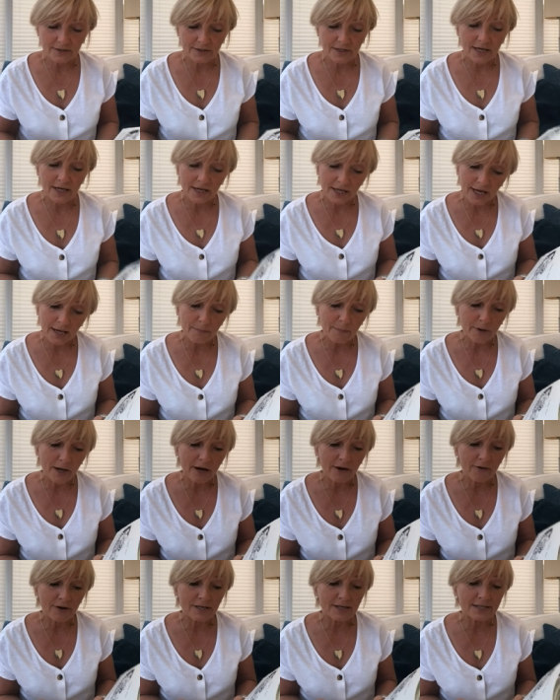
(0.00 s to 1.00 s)
a
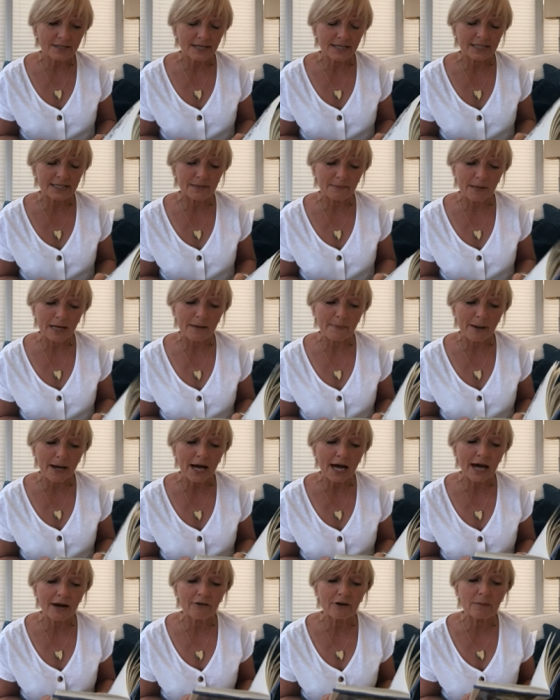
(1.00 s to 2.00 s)
librarian, said to me about
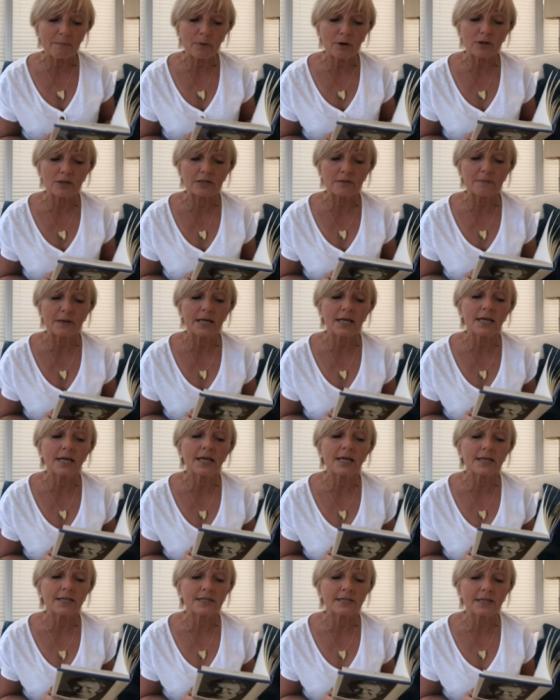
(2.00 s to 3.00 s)
Harry Potter many
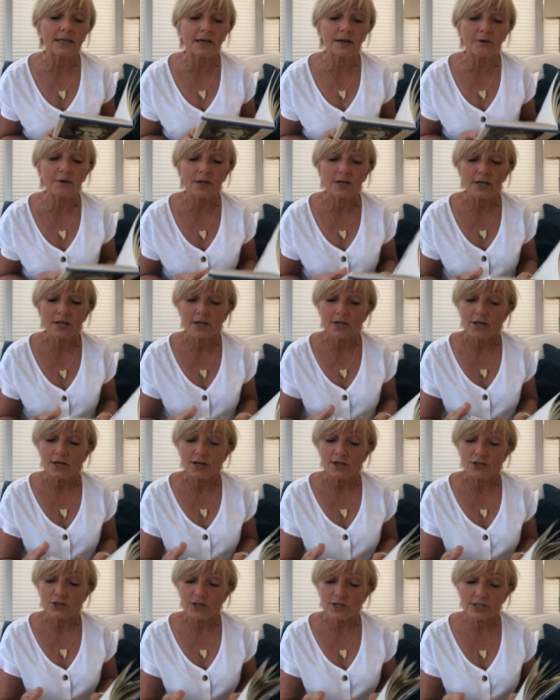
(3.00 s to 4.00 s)
years ago,
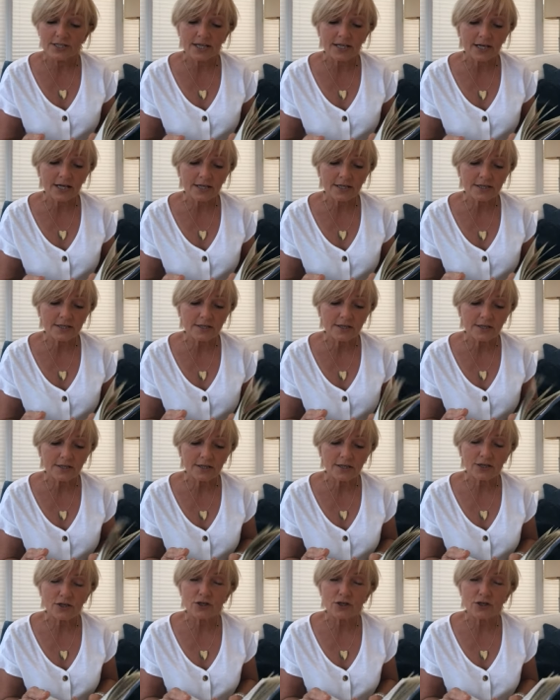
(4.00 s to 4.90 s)
she said, Alison,